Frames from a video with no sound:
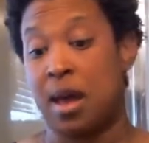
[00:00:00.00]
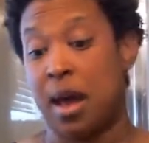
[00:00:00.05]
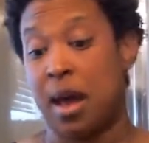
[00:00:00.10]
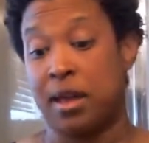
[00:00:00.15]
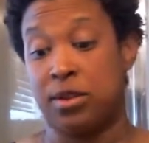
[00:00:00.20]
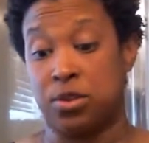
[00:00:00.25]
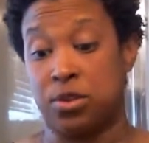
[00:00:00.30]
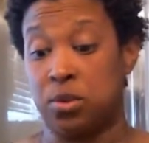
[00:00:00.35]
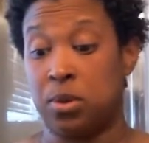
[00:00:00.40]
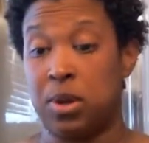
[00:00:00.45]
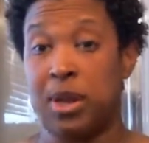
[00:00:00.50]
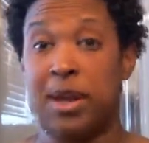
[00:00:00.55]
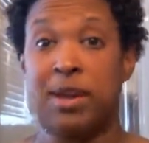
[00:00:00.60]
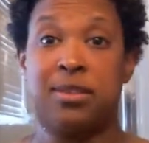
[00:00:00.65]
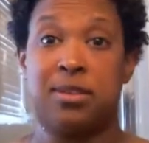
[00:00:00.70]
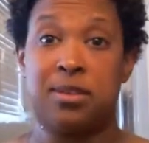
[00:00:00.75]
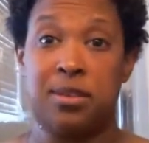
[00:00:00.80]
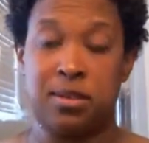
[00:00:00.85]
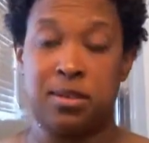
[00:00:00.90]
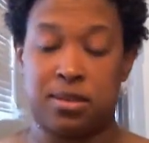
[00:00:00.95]
I do like
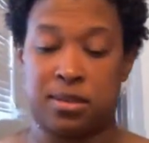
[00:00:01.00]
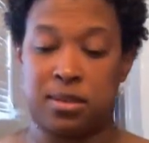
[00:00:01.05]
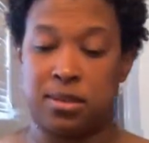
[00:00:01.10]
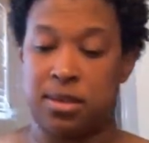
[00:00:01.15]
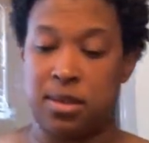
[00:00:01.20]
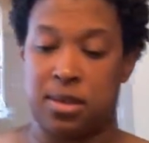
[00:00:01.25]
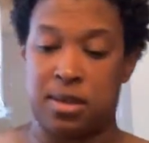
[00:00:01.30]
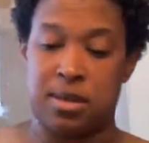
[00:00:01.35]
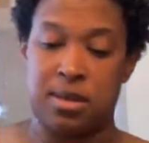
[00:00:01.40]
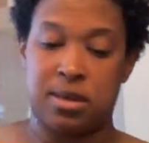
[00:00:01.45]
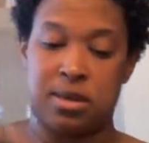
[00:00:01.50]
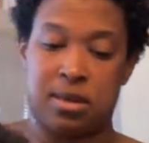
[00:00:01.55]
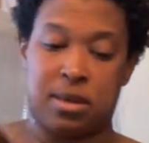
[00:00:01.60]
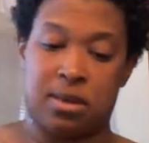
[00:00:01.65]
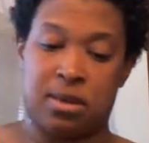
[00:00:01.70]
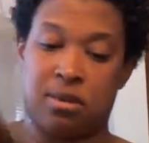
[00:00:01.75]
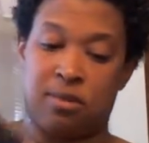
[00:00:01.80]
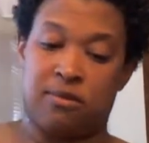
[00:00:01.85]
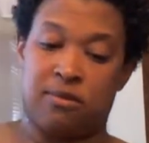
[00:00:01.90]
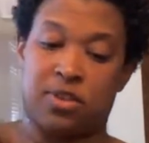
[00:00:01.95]
this. It
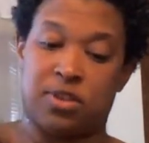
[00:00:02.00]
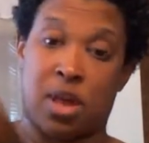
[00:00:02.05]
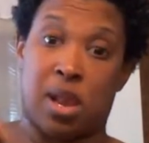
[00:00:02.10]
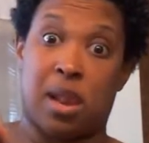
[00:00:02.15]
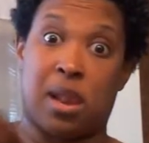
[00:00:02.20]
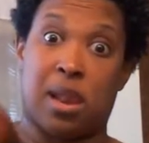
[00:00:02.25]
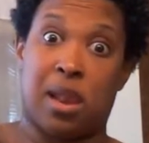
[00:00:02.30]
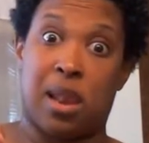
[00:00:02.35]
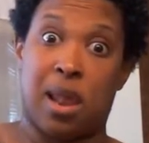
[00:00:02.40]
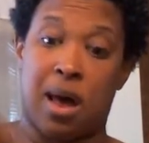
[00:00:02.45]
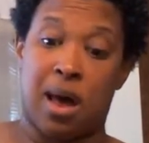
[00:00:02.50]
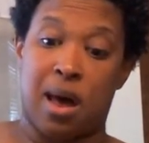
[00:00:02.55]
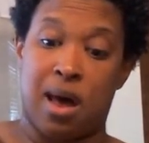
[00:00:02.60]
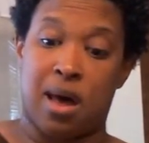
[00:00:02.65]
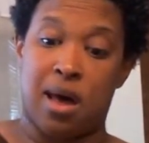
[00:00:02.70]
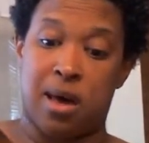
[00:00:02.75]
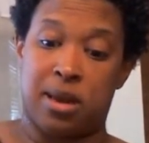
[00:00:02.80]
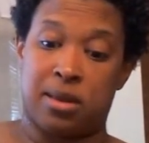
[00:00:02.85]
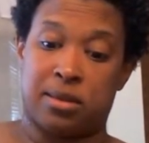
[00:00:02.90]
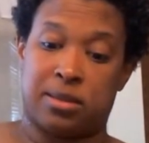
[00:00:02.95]
gives a
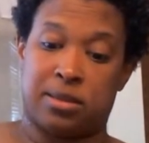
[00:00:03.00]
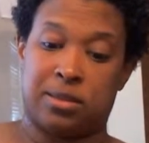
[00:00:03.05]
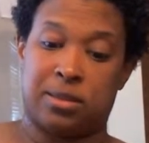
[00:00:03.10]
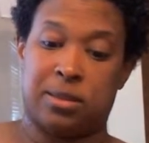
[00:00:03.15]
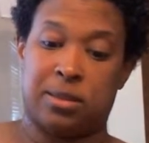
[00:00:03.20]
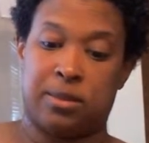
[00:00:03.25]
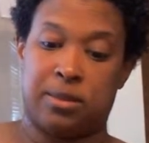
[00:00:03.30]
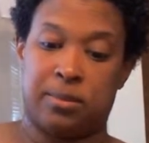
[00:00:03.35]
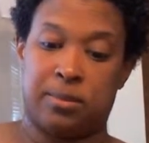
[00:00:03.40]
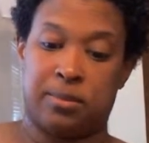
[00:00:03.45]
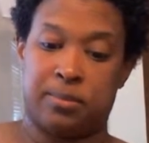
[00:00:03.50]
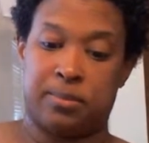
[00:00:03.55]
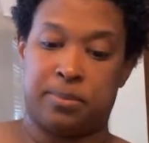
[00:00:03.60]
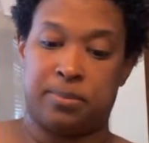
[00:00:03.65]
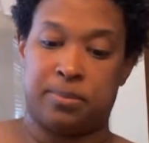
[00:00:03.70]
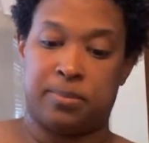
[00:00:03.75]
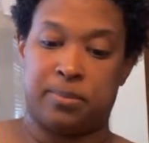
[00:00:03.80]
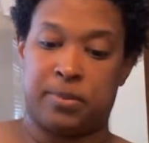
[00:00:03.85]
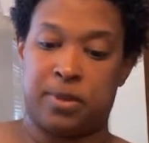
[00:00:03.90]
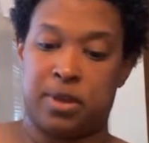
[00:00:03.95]
lot of slip
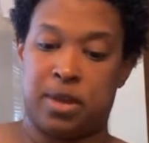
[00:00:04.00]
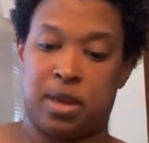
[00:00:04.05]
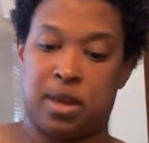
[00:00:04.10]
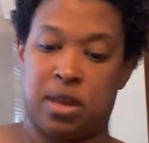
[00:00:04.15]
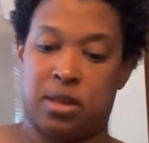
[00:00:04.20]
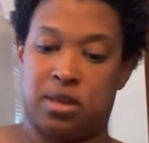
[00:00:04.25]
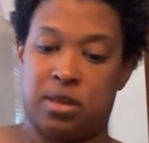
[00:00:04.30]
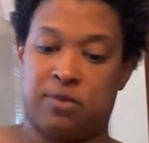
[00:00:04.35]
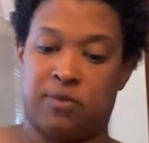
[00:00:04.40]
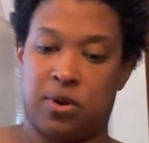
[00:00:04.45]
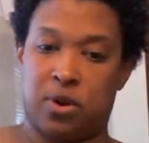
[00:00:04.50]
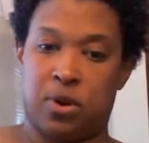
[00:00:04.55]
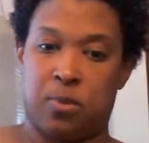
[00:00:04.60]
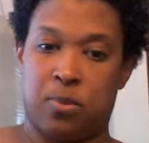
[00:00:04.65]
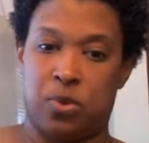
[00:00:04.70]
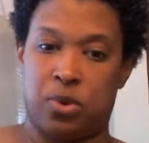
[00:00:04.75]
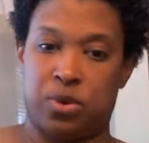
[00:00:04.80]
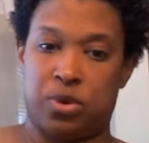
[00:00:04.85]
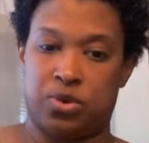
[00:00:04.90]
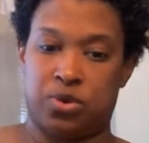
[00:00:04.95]
and it's very
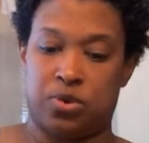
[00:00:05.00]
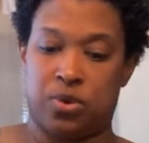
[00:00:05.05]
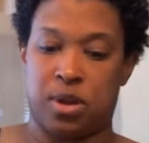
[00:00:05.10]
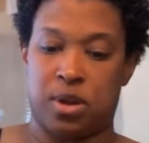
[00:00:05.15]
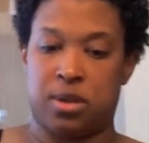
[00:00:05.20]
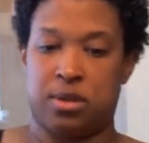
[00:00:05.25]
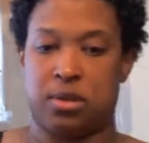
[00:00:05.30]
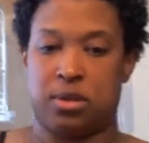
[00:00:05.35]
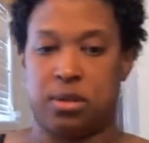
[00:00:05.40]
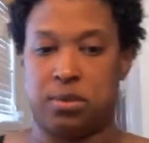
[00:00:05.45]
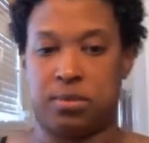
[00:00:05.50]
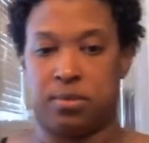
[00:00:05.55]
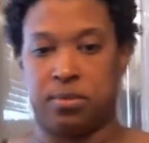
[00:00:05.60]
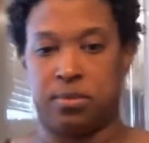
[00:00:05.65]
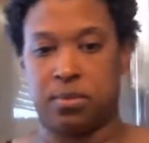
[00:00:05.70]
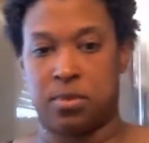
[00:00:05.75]
moisturizing.